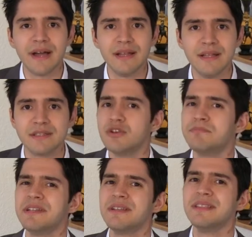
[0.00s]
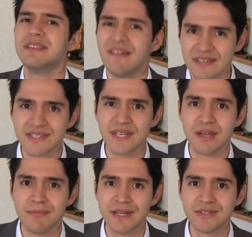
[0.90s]
island completely
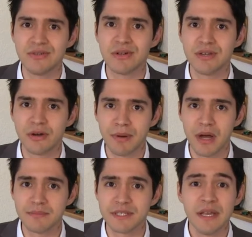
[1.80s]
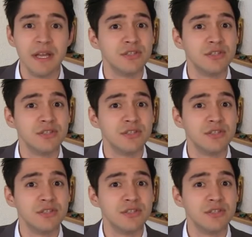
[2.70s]
devastated by two nuclear bombs